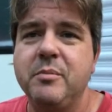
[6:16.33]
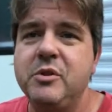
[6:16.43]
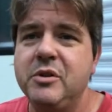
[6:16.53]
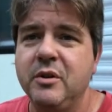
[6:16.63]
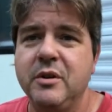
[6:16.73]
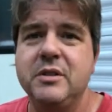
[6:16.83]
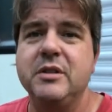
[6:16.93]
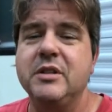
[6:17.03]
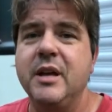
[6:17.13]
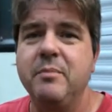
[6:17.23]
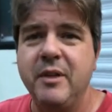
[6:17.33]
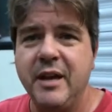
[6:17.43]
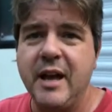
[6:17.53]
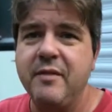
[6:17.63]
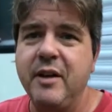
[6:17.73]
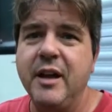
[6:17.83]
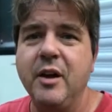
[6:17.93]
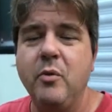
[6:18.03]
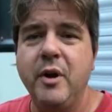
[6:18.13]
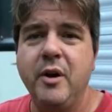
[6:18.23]
I'm sure it's the same thing I've
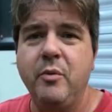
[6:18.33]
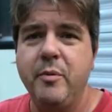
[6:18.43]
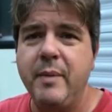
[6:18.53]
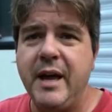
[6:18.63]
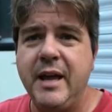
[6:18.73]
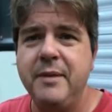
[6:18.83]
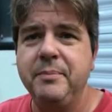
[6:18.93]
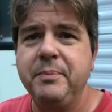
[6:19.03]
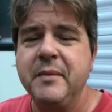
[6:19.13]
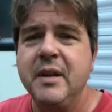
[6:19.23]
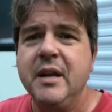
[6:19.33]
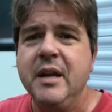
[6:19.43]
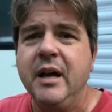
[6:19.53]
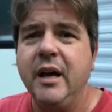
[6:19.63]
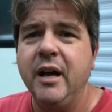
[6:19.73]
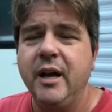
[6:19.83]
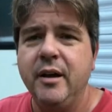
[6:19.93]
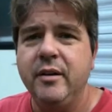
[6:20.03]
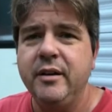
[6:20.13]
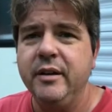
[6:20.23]
got going on with mine.
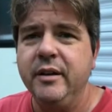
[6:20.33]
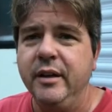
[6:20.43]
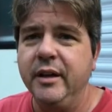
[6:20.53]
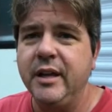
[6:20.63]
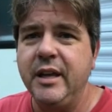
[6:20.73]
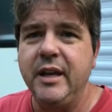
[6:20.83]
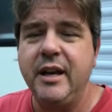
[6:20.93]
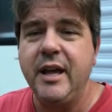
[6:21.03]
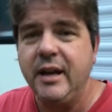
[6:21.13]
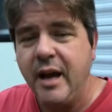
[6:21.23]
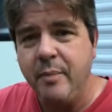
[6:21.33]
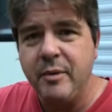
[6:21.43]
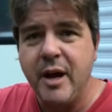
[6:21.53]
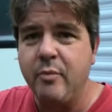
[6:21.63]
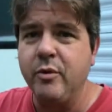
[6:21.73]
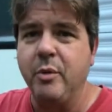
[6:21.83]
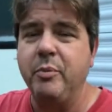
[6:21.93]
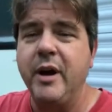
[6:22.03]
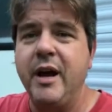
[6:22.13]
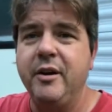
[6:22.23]
Uh, again that I'm not real
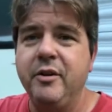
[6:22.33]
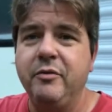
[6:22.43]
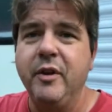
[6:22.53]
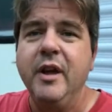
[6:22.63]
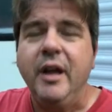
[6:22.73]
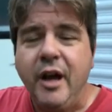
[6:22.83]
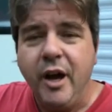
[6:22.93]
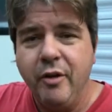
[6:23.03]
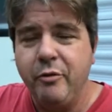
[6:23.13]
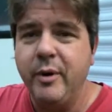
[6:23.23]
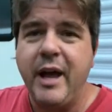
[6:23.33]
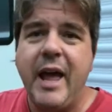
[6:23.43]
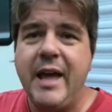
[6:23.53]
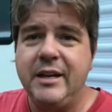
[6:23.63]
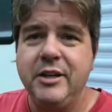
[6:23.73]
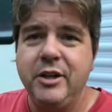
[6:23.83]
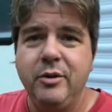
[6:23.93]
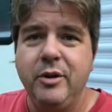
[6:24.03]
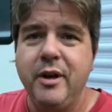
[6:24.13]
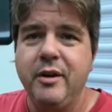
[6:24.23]
proud of of what I had to
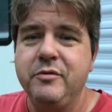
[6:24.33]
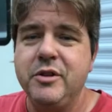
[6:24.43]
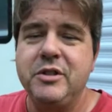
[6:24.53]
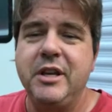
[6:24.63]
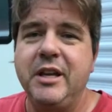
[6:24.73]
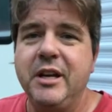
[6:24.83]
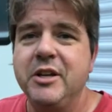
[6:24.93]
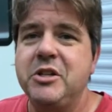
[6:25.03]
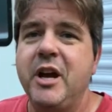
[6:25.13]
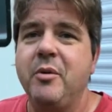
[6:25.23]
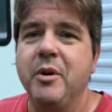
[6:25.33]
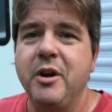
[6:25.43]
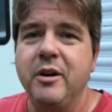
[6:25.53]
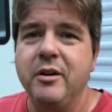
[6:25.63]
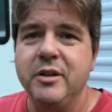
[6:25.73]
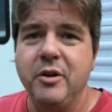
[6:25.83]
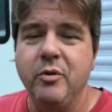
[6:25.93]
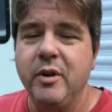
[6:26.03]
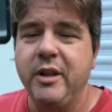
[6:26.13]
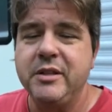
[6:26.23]
do there of just taking a shower curtain and
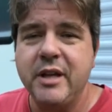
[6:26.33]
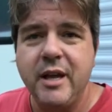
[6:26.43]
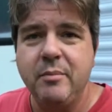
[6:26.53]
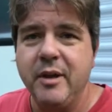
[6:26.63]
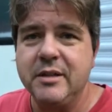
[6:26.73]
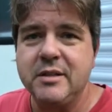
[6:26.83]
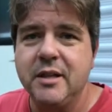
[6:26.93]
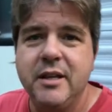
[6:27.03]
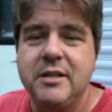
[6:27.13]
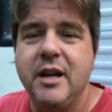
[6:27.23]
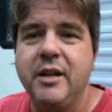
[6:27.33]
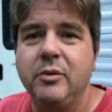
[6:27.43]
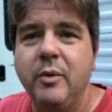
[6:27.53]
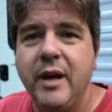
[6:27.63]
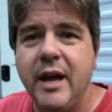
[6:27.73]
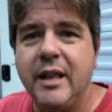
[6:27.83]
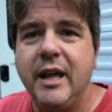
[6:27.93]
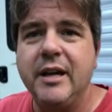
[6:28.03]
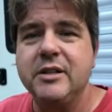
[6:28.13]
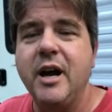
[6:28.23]
Gorilla Tape. That's that's not the way I
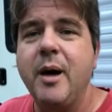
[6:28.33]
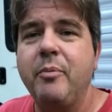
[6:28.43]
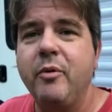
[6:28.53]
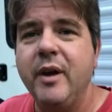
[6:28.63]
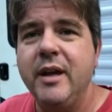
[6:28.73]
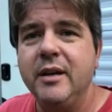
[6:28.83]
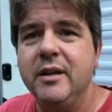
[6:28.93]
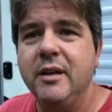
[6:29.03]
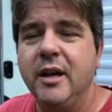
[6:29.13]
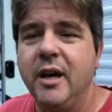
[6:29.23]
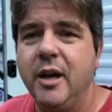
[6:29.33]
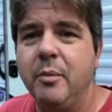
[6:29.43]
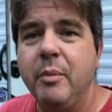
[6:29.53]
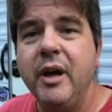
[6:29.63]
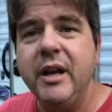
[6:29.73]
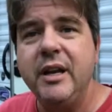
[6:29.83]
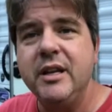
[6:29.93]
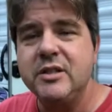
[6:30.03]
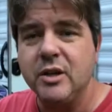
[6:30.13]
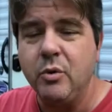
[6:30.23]
like to operate, uh, but it
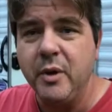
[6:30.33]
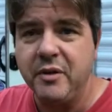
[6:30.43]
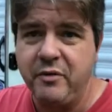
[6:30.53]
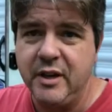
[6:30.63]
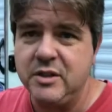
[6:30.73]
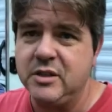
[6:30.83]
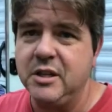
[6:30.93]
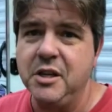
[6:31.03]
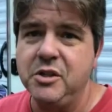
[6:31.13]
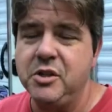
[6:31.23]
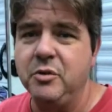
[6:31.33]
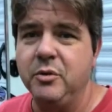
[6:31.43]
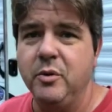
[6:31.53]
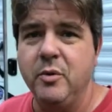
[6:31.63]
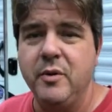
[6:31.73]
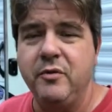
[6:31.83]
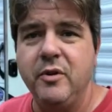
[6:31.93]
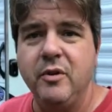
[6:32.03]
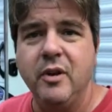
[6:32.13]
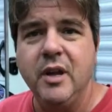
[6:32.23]
is a quick fix to get you through if
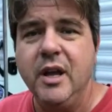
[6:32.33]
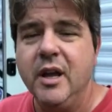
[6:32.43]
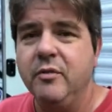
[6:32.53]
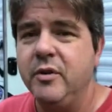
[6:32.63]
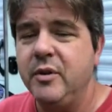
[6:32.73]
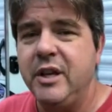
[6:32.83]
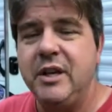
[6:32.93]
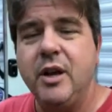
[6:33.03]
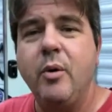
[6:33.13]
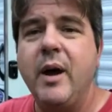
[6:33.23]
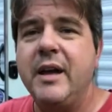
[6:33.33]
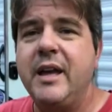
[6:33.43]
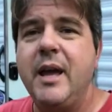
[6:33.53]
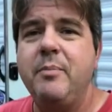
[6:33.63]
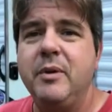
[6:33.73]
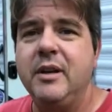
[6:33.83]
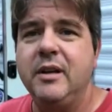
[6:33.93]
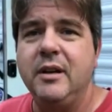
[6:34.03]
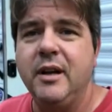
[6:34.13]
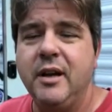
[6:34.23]
you're if you're needing to go out camping
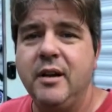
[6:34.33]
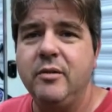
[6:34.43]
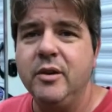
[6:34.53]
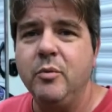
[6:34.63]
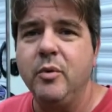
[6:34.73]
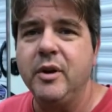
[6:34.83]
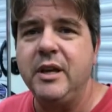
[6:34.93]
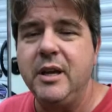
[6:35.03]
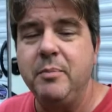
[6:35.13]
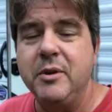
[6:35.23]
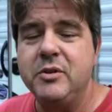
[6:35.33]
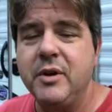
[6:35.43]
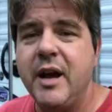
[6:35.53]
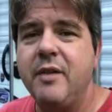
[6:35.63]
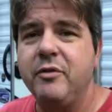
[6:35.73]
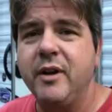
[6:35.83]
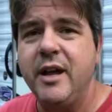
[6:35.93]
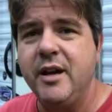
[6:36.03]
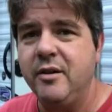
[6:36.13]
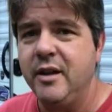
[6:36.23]
and uh, you want to keep it dry for
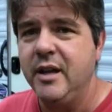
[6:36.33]
now.